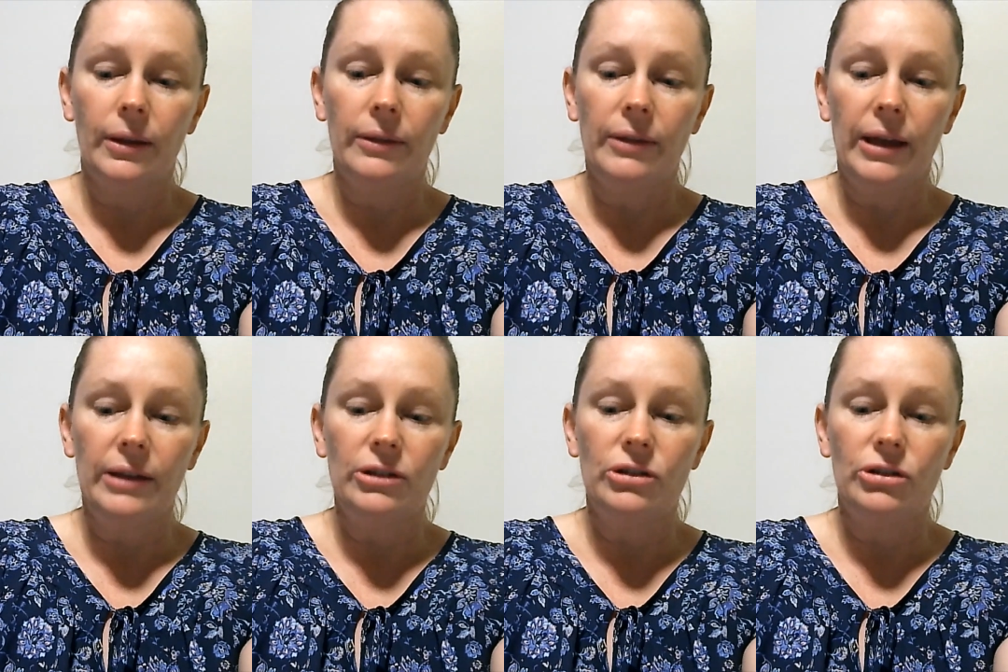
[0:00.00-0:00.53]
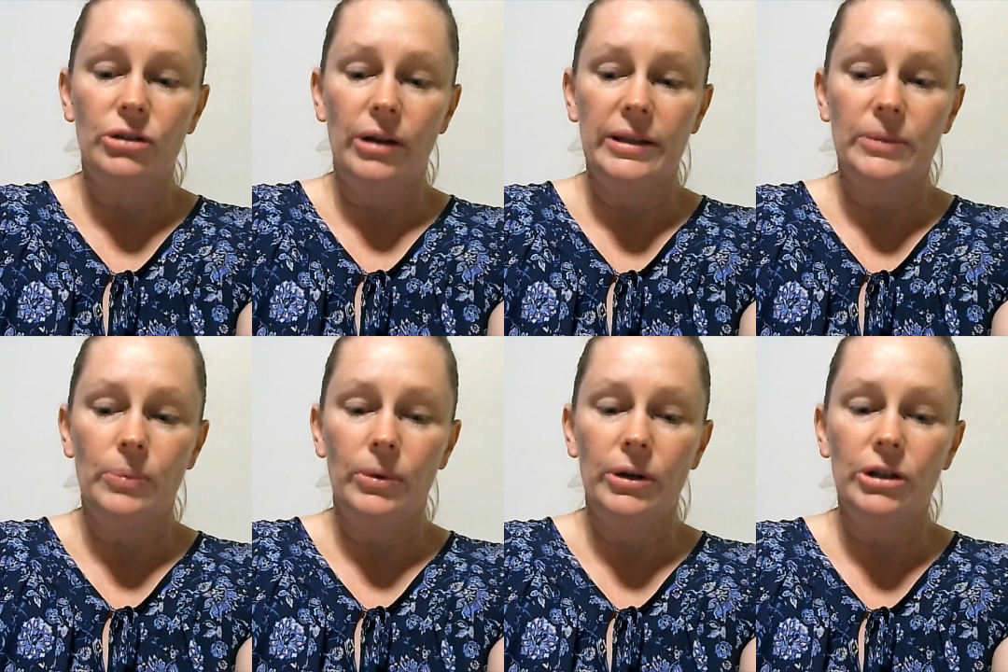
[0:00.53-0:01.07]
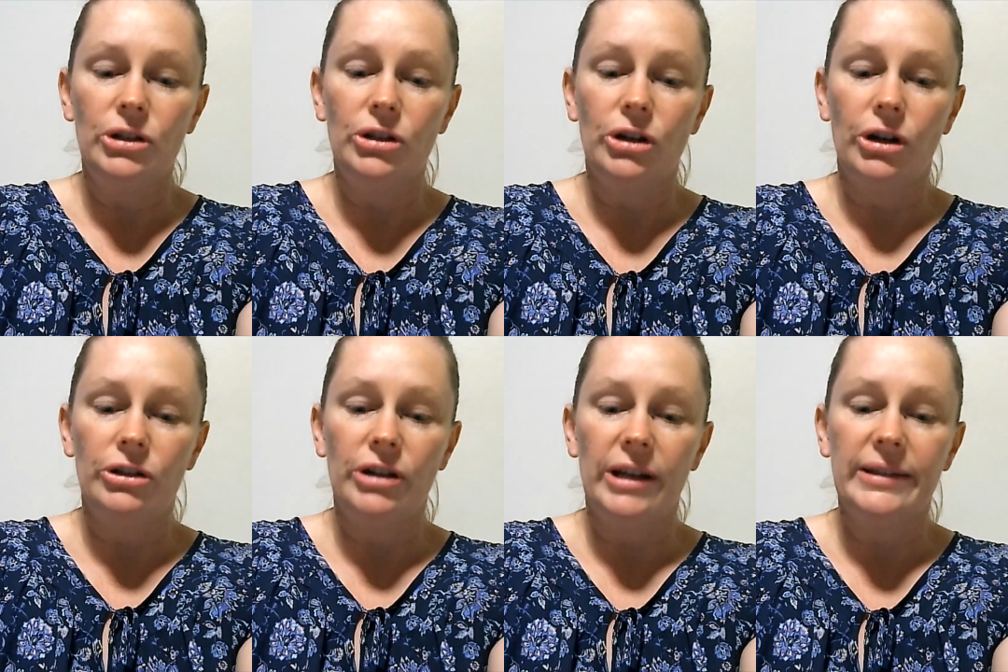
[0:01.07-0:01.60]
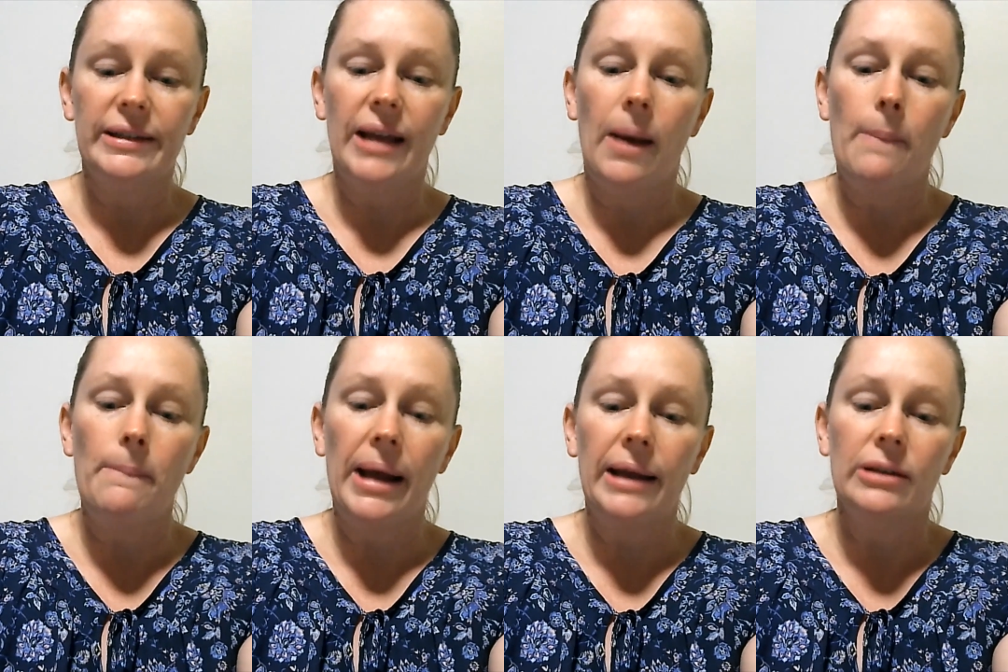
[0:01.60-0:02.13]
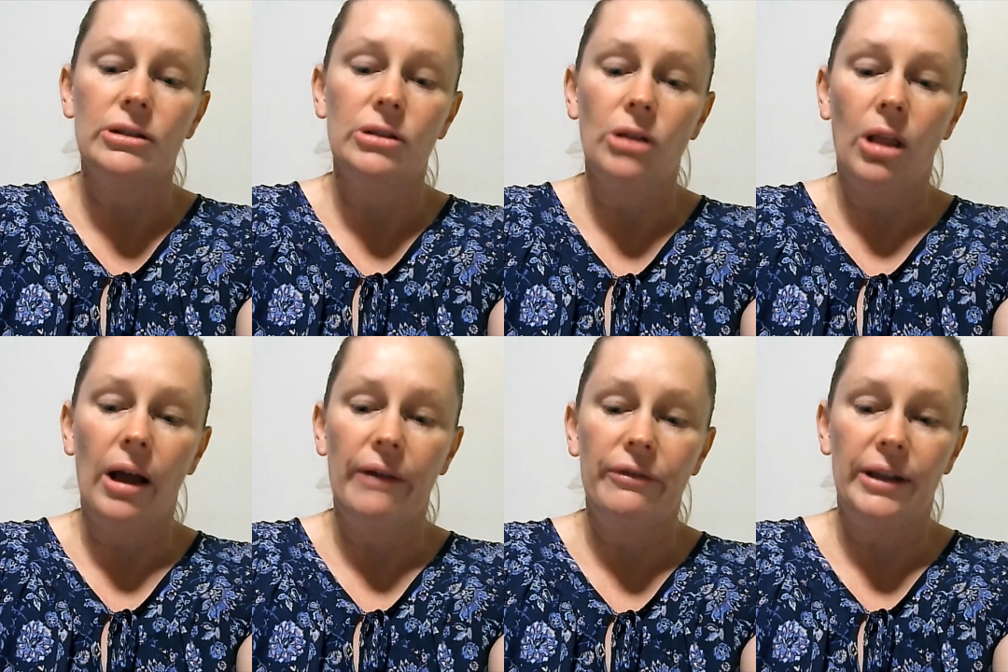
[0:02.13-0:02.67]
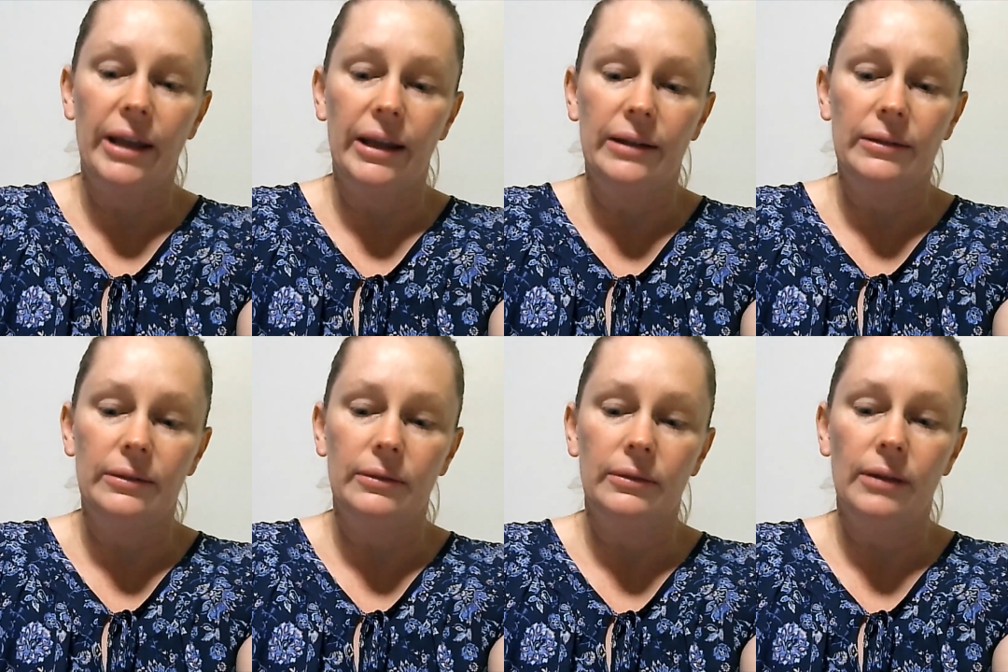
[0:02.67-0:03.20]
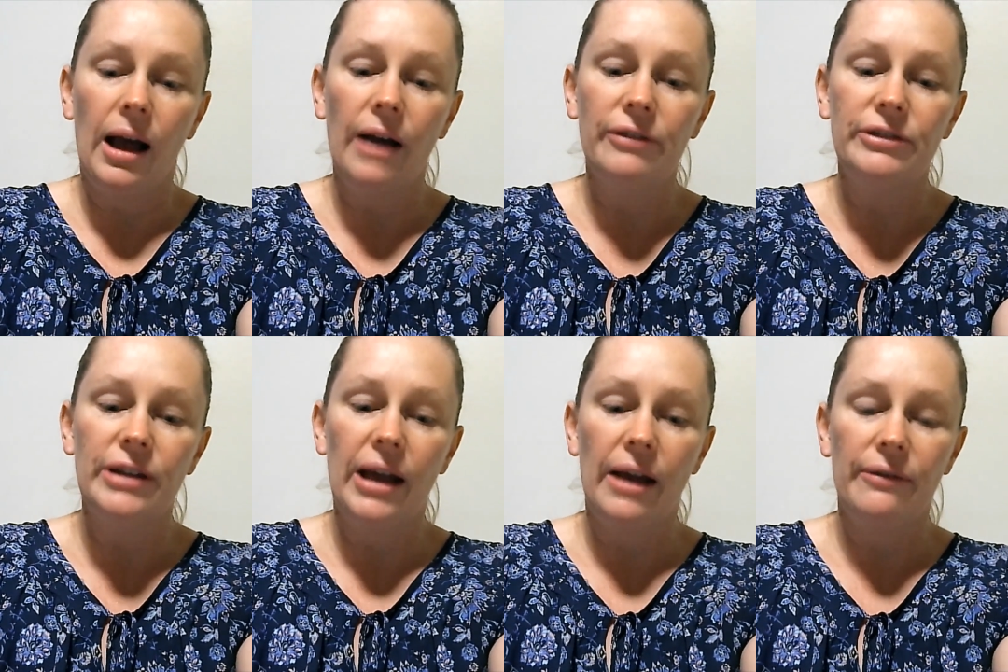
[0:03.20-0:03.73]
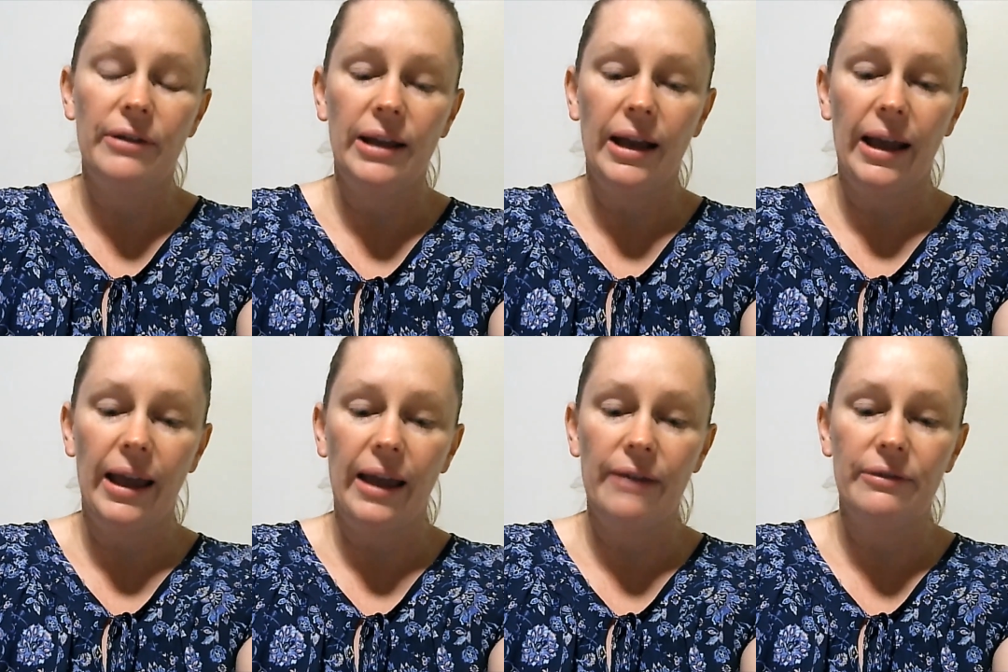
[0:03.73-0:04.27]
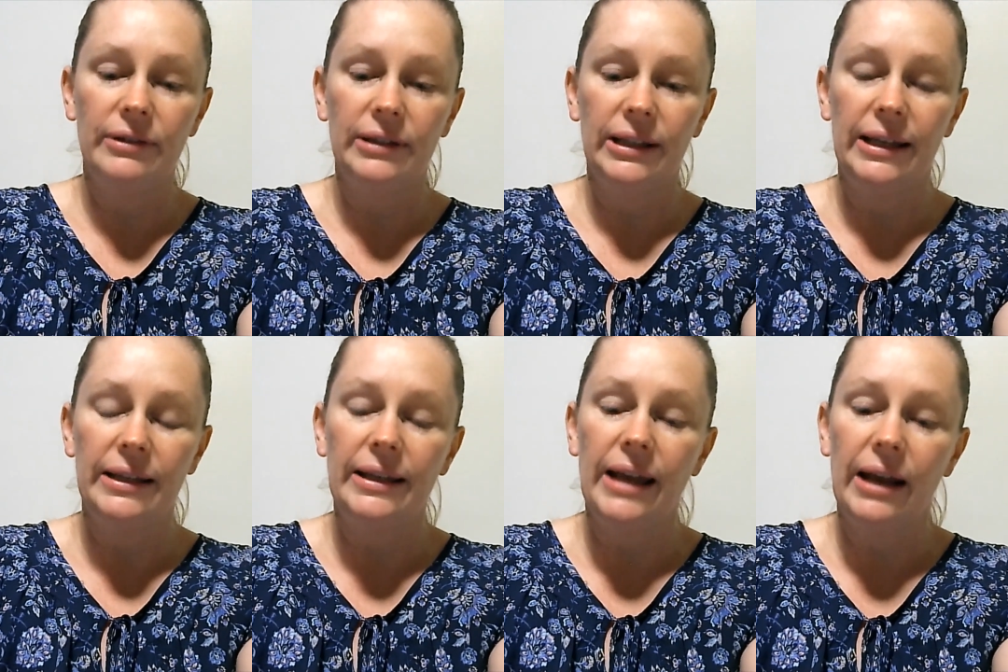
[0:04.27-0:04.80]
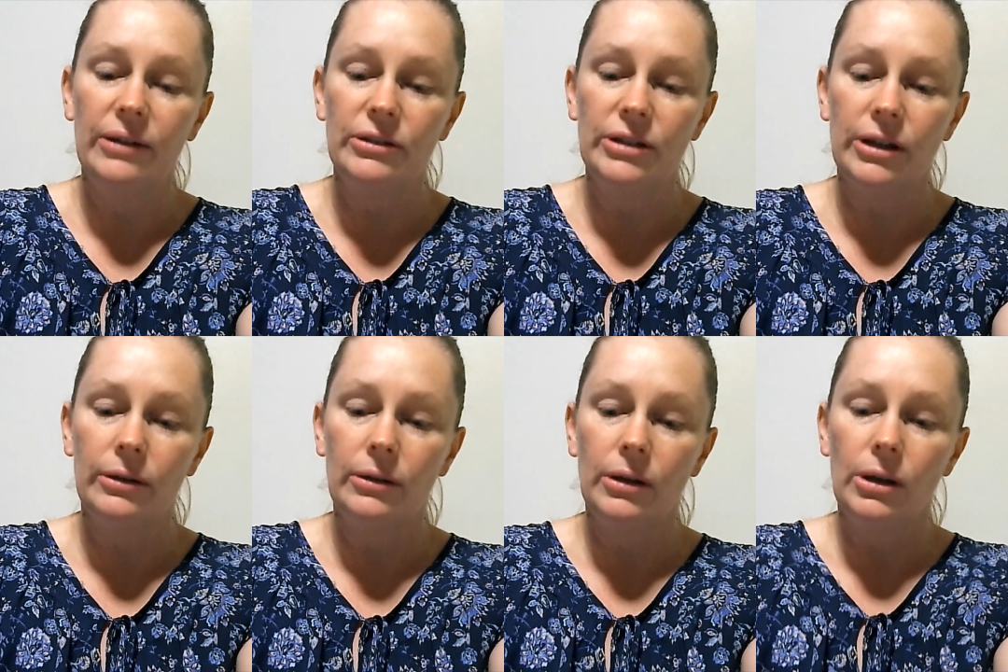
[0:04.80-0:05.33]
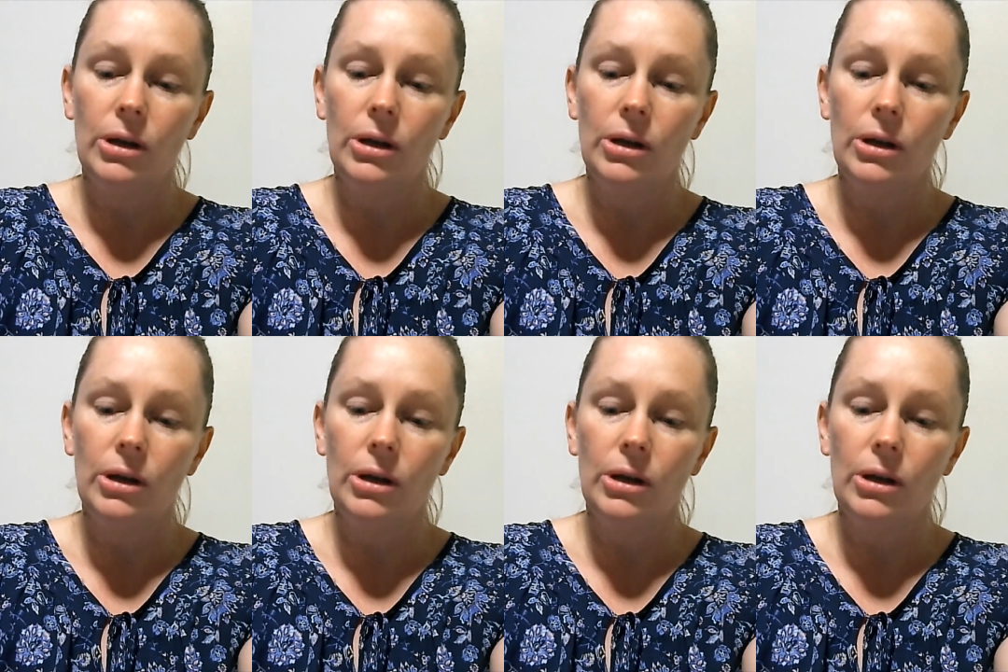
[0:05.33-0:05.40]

that Asbury Church has come back to life again after having a heavenly encounter,